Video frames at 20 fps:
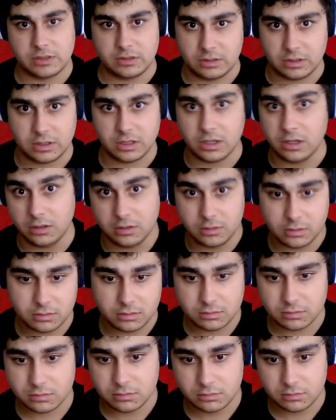a kill
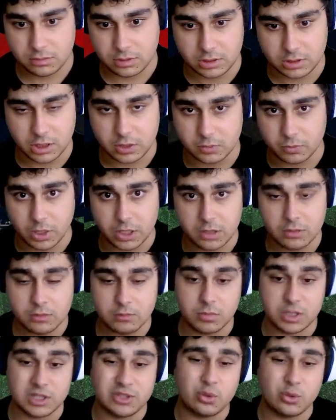in that way,
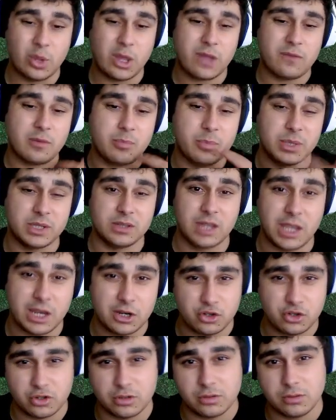but you have a
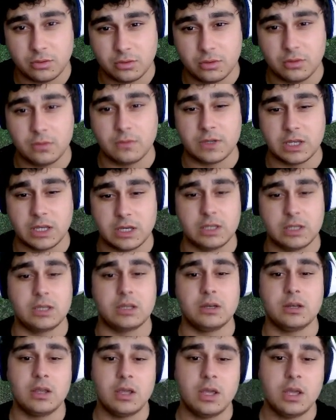potential of getting it.
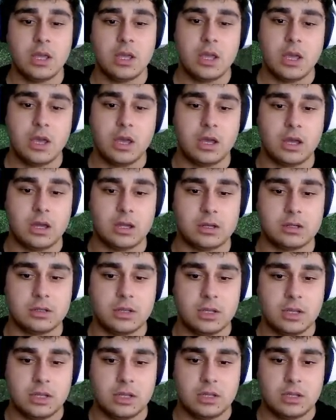And
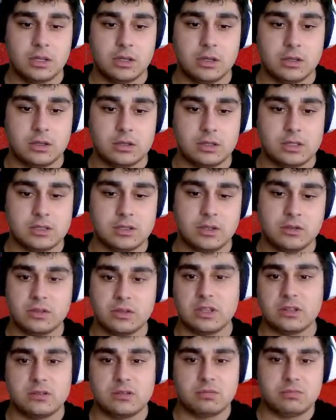it's not
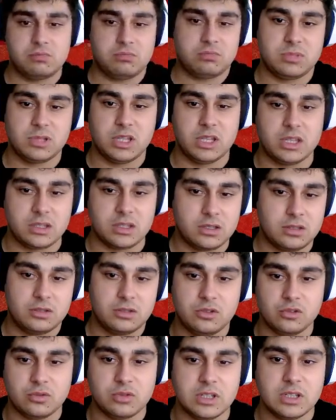that like
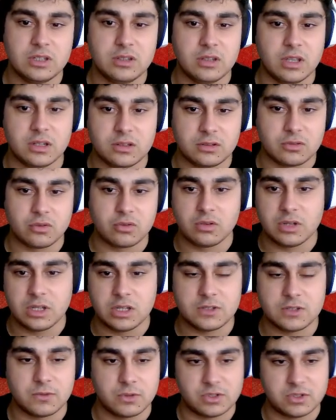you need that
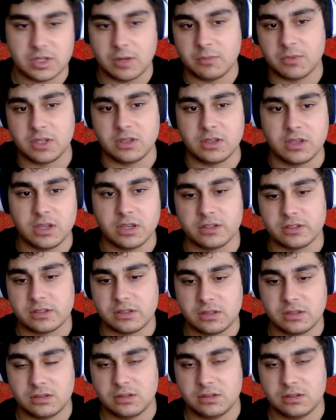grenades for something else.